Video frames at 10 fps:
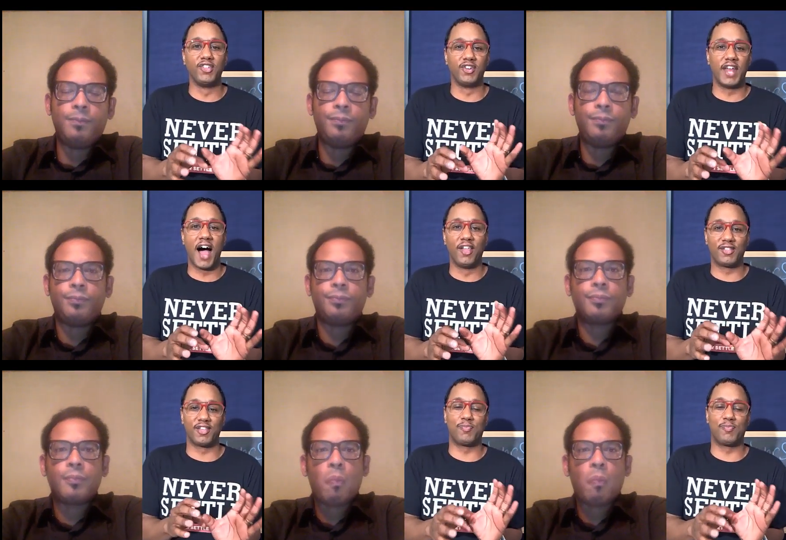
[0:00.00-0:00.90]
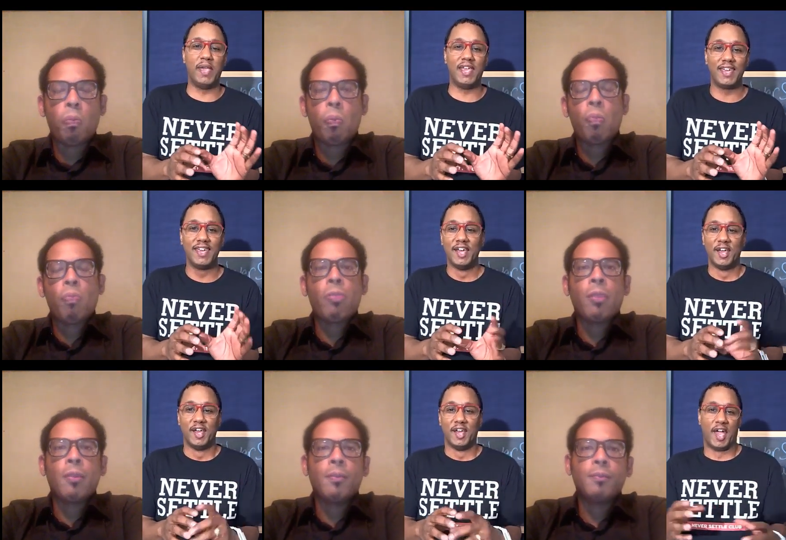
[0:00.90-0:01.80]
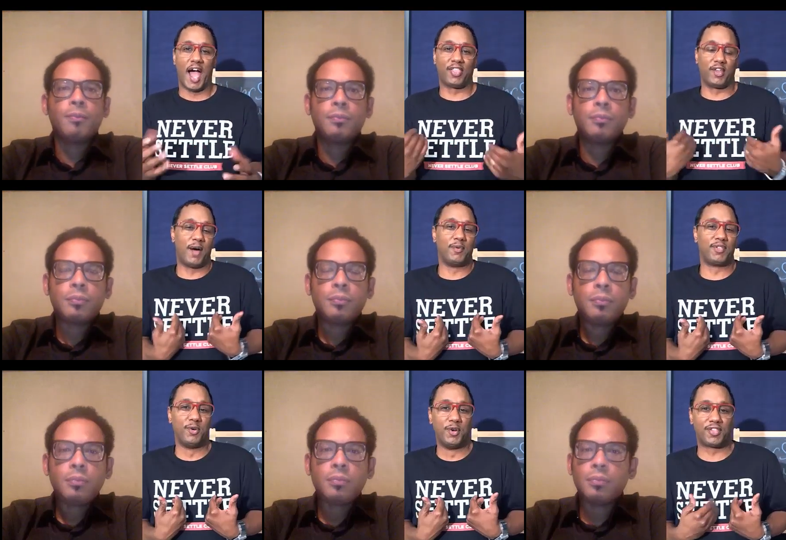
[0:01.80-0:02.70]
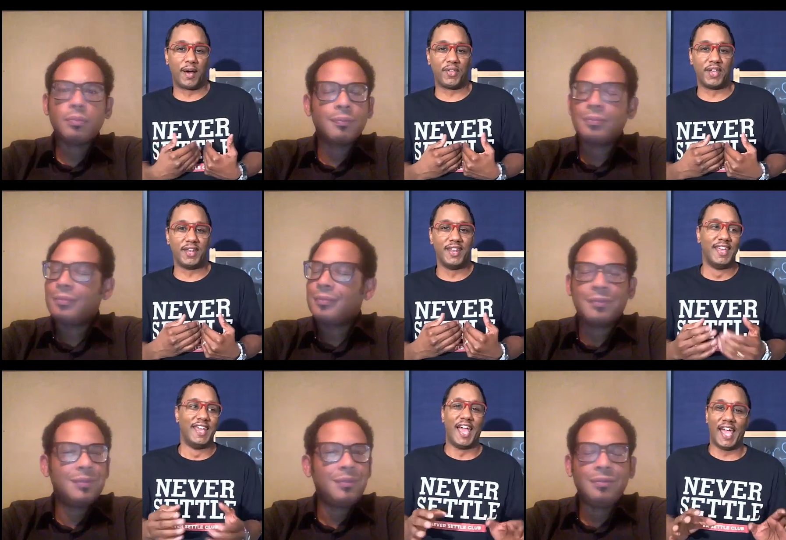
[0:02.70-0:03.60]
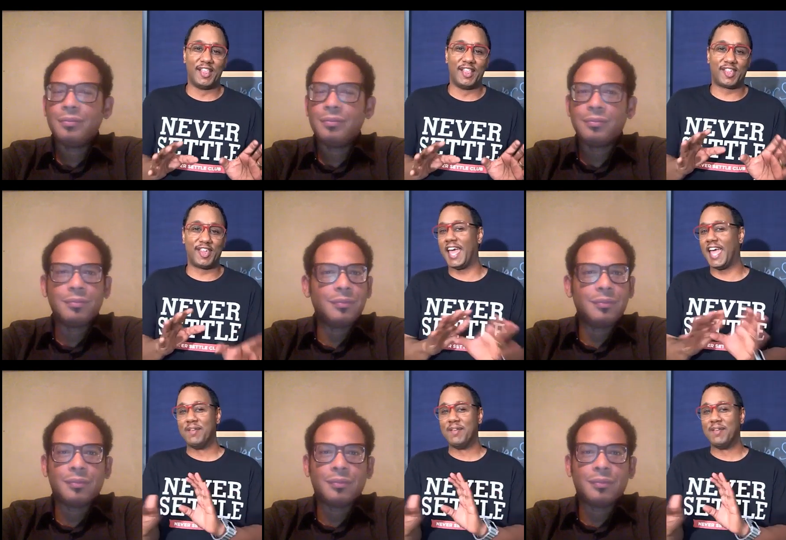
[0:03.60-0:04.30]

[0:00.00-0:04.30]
Speaker 1: five hundred dollars to speak, I thought I was doing something. And